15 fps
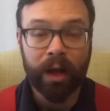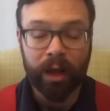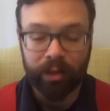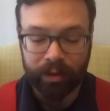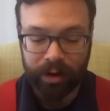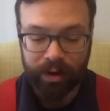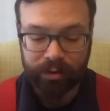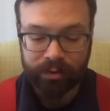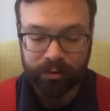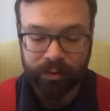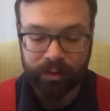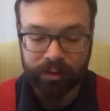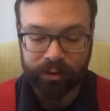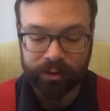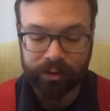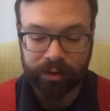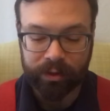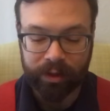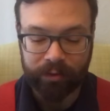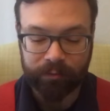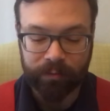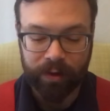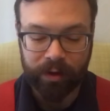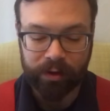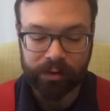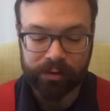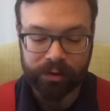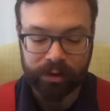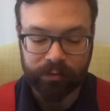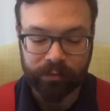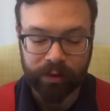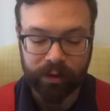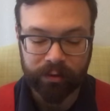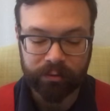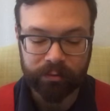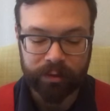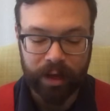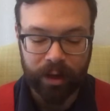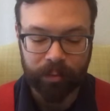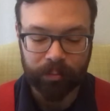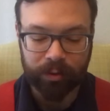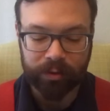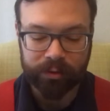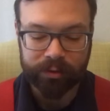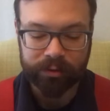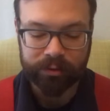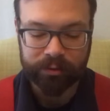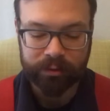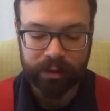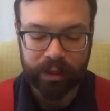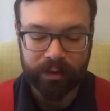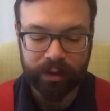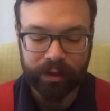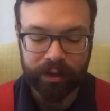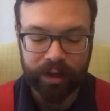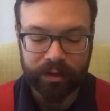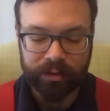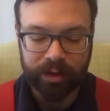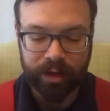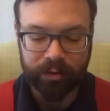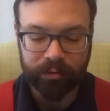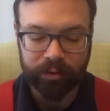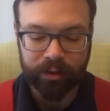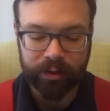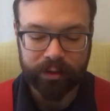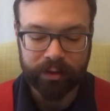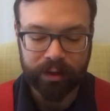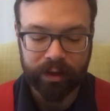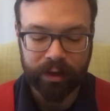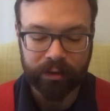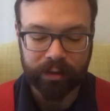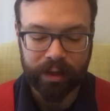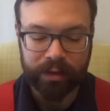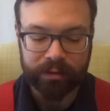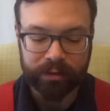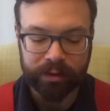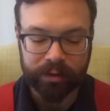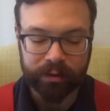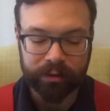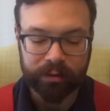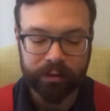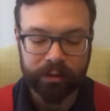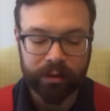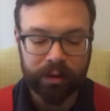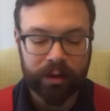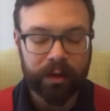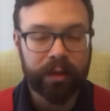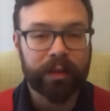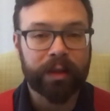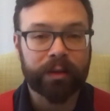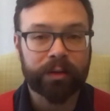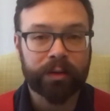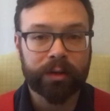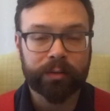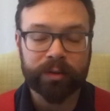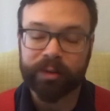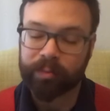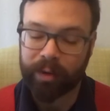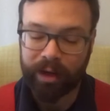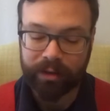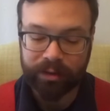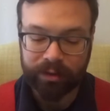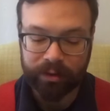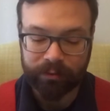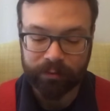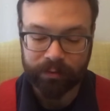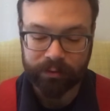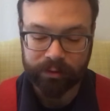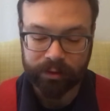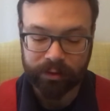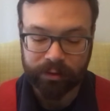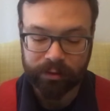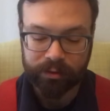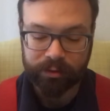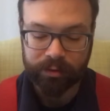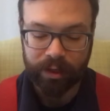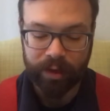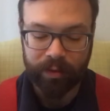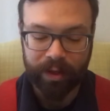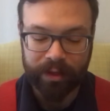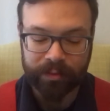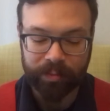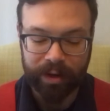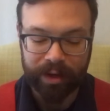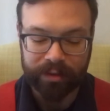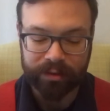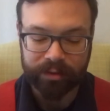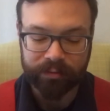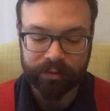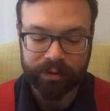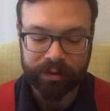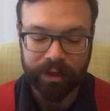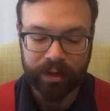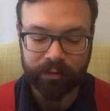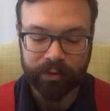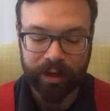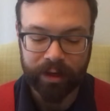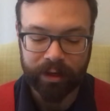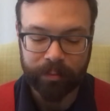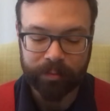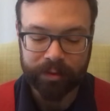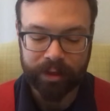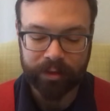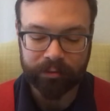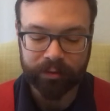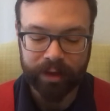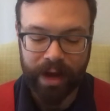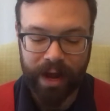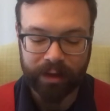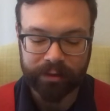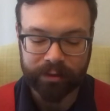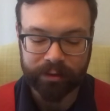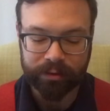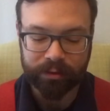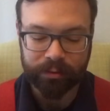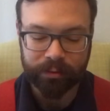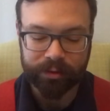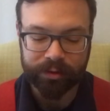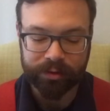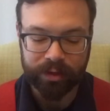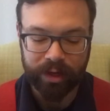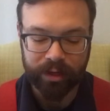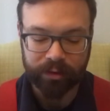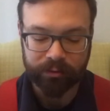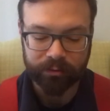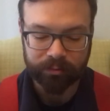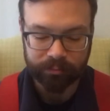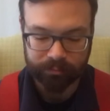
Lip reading: They also understood that failure is an event, not a person, and that yesterday really did end last night. They learned to respond to difficulties, and that's positive, instead of getting upset and reacting, which is negative.